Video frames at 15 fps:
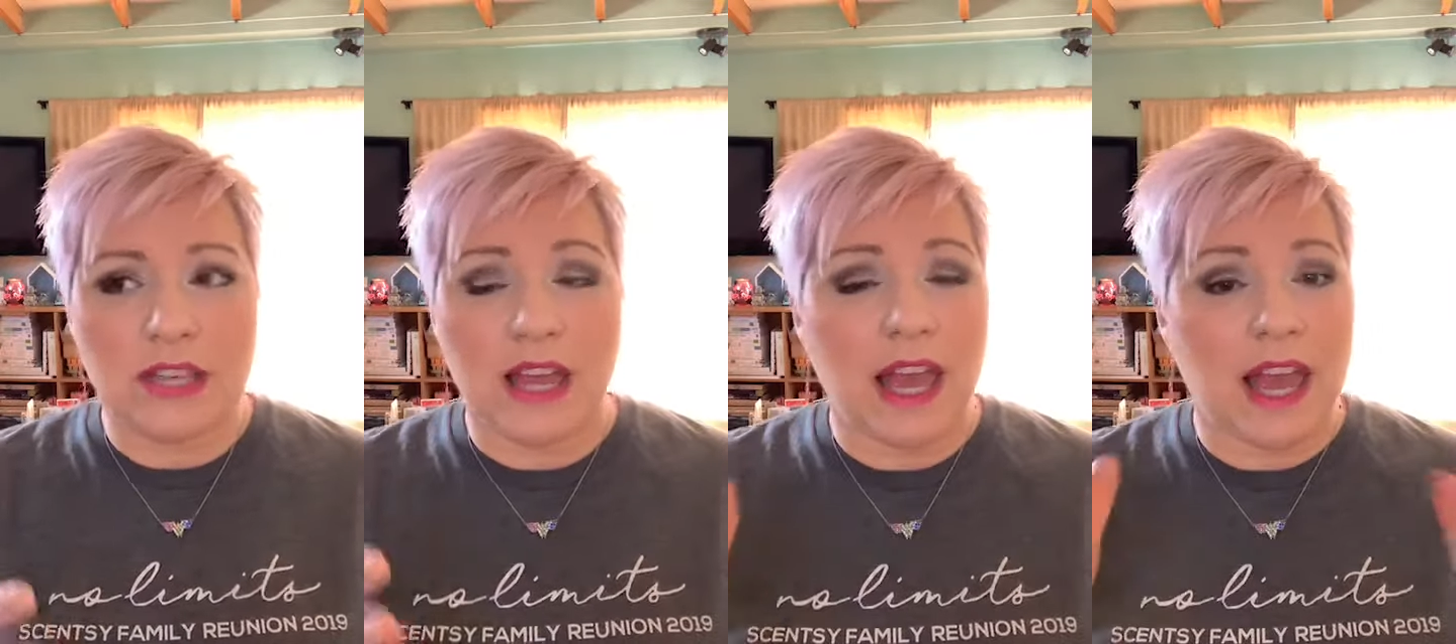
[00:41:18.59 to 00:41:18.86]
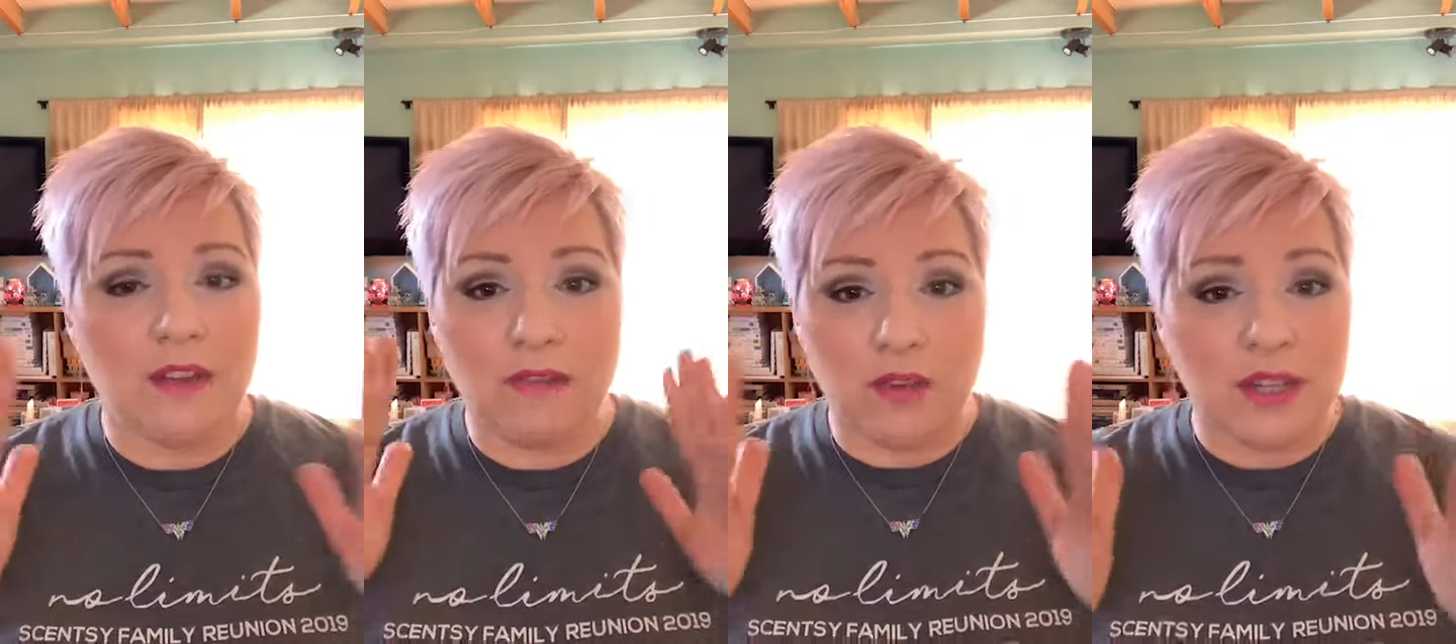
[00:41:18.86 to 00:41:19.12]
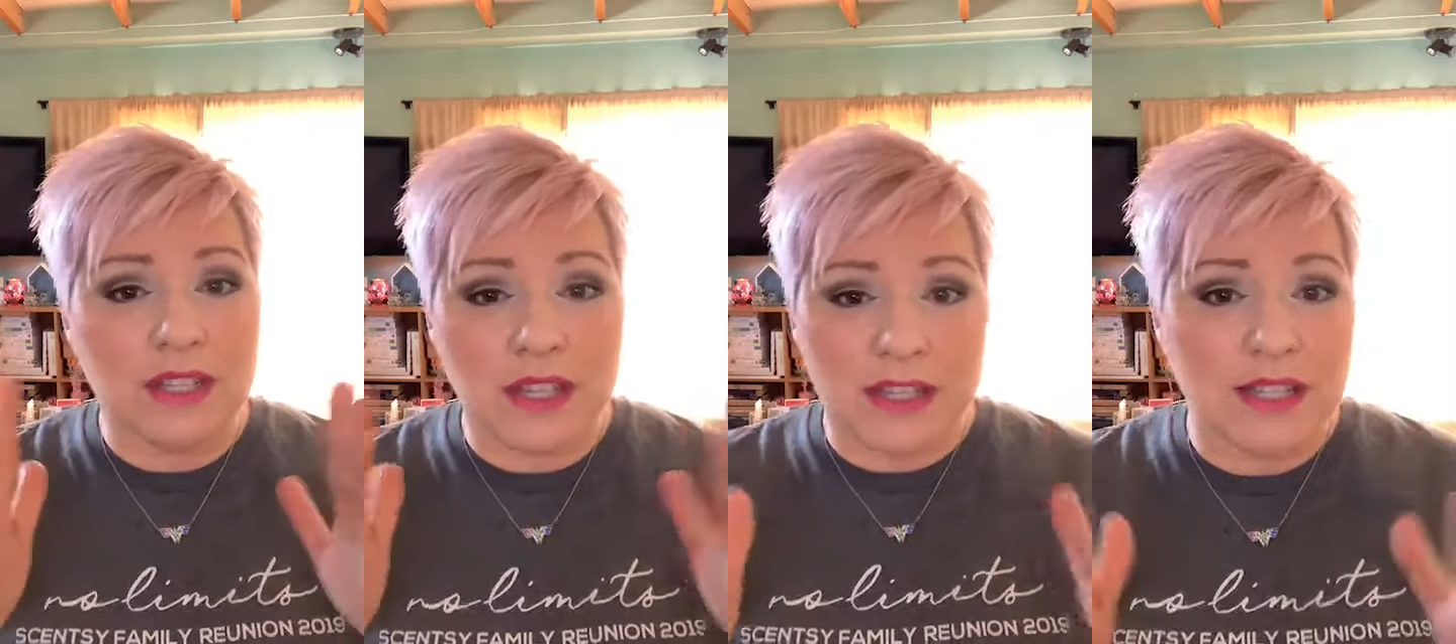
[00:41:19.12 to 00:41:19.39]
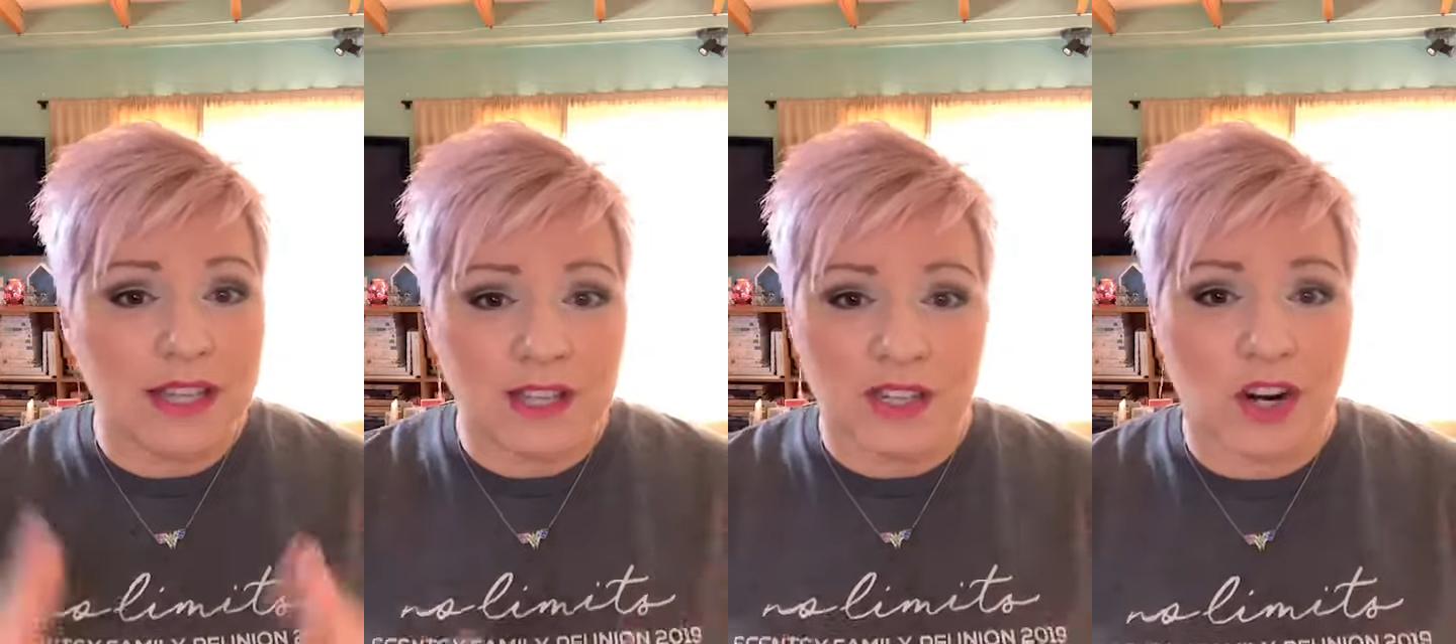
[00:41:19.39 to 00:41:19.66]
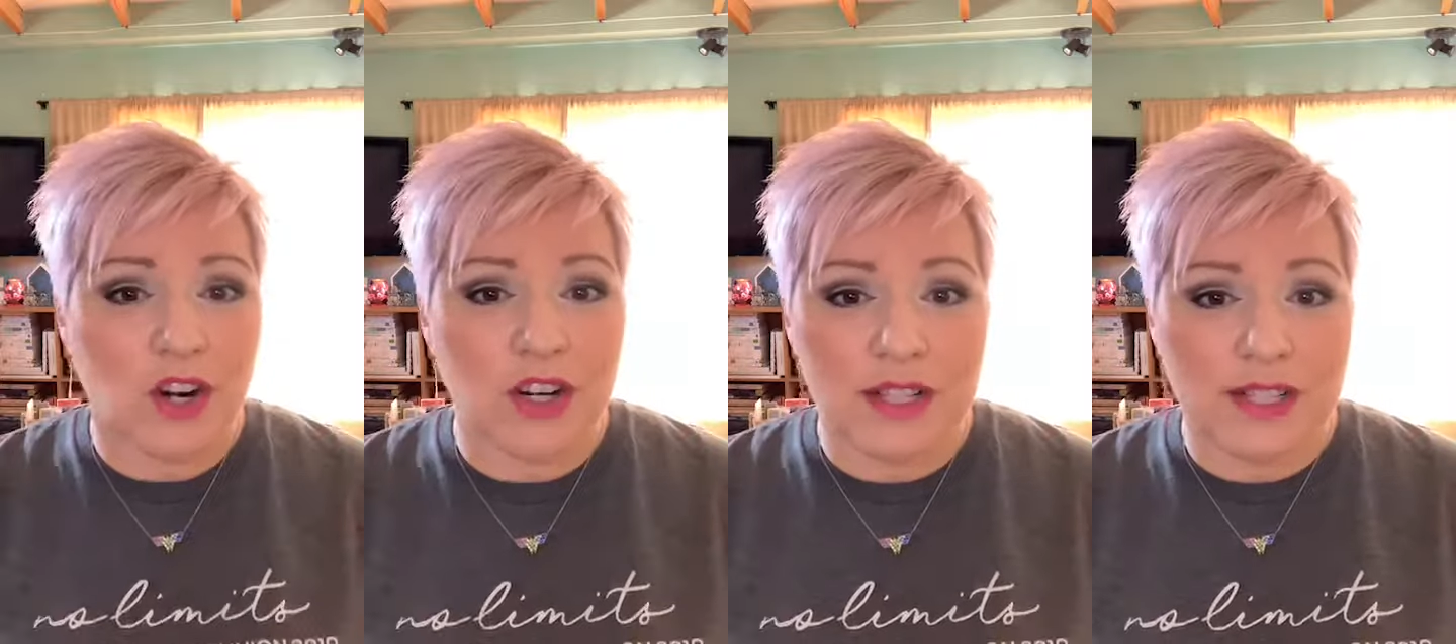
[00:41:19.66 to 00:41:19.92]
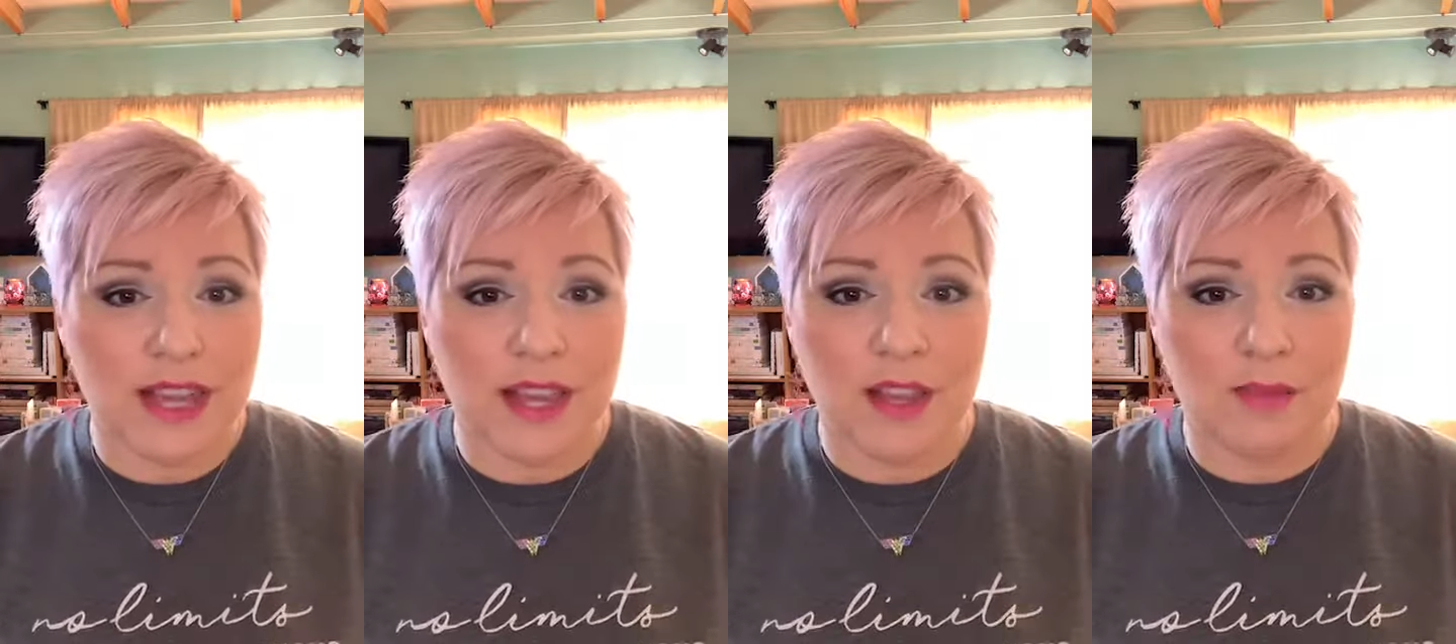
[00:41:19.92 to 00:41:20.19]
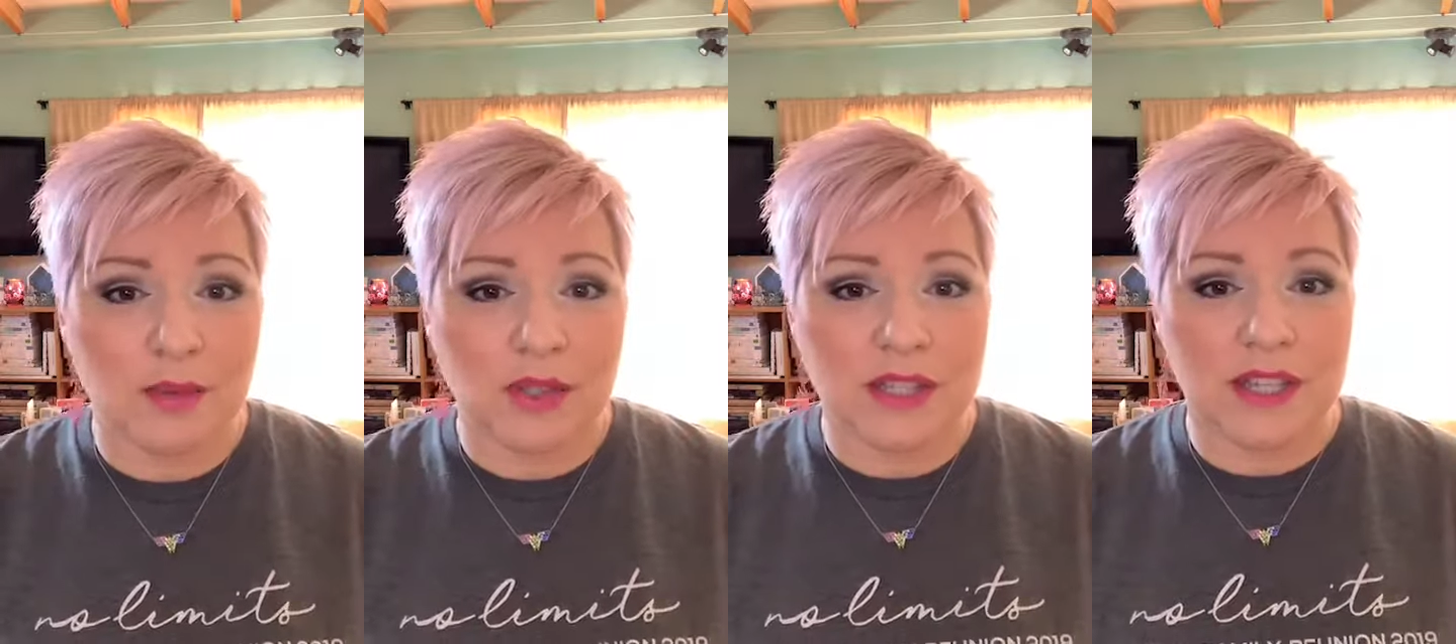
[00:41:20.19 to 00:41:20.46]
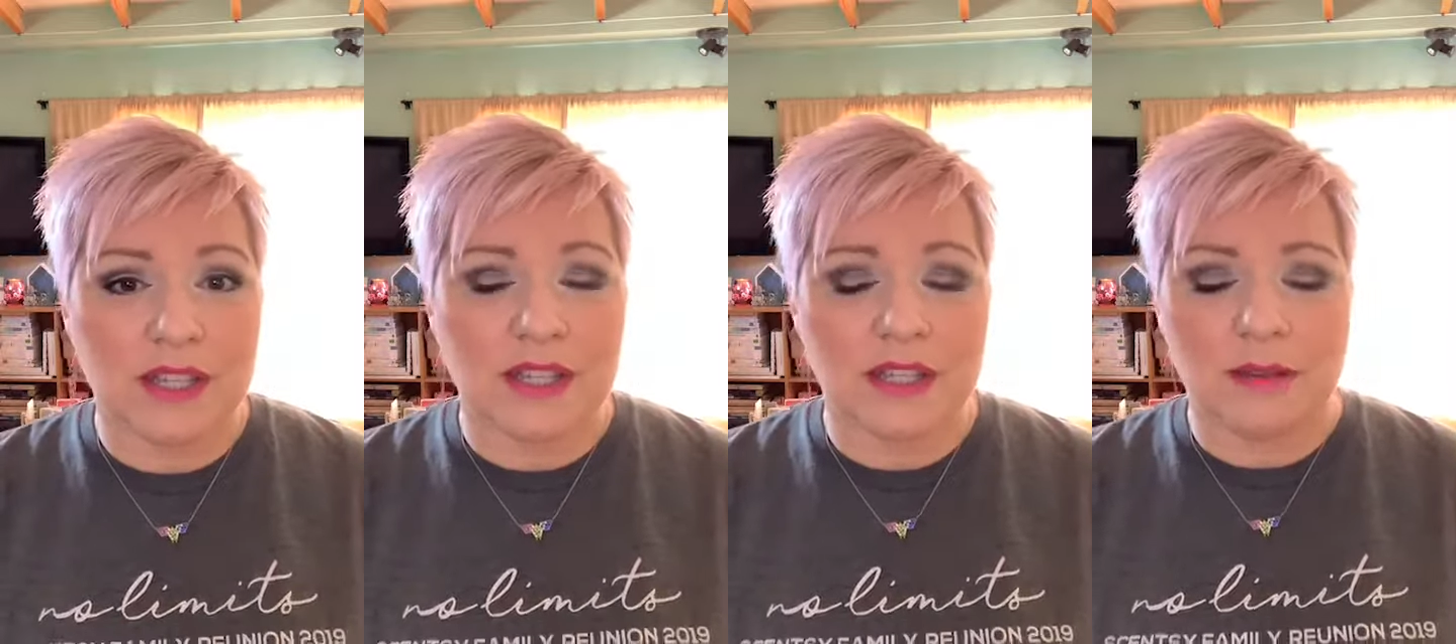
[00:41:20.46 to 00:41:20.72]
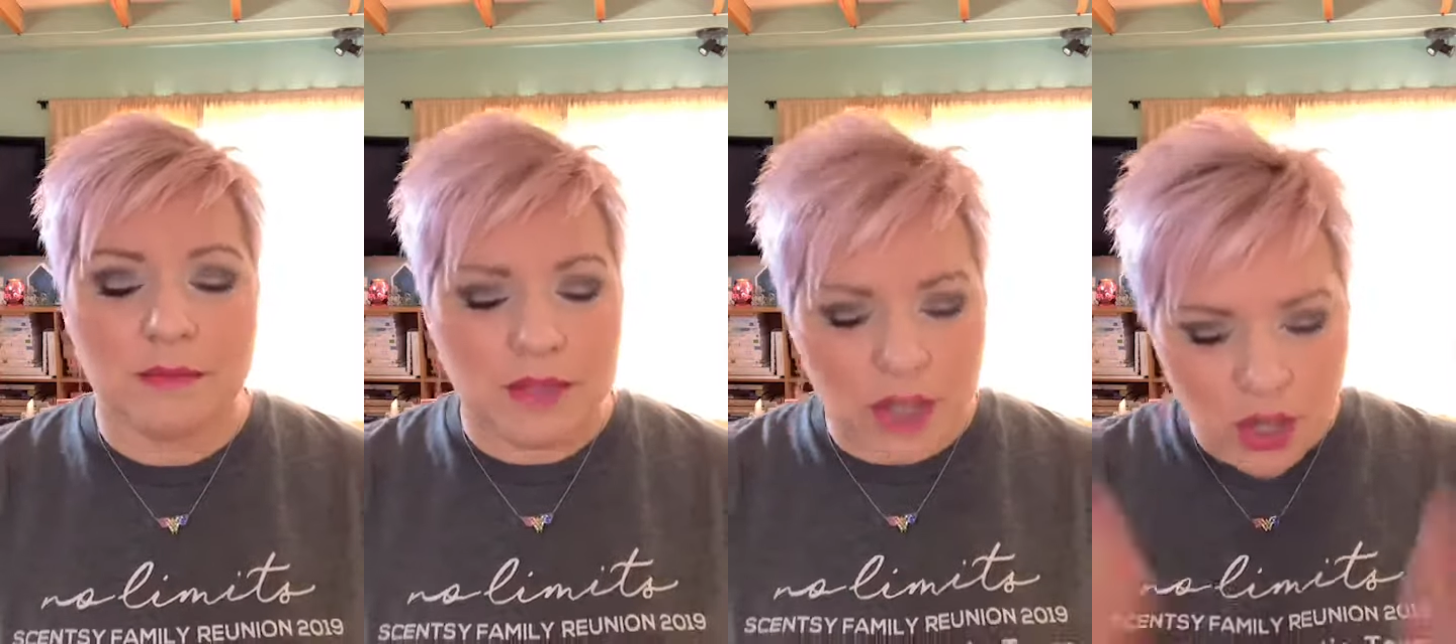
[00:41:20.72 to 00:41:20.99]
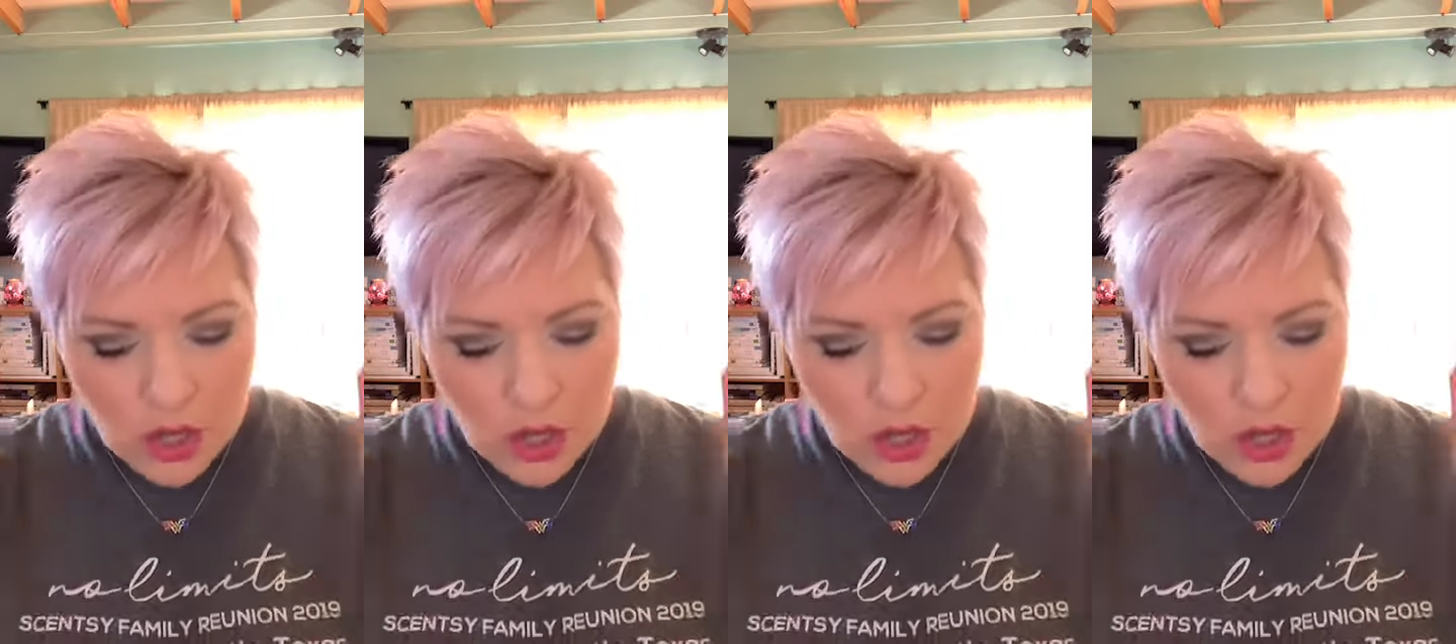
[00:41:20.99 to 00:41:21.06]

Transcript: ever since I started Scalable Systems,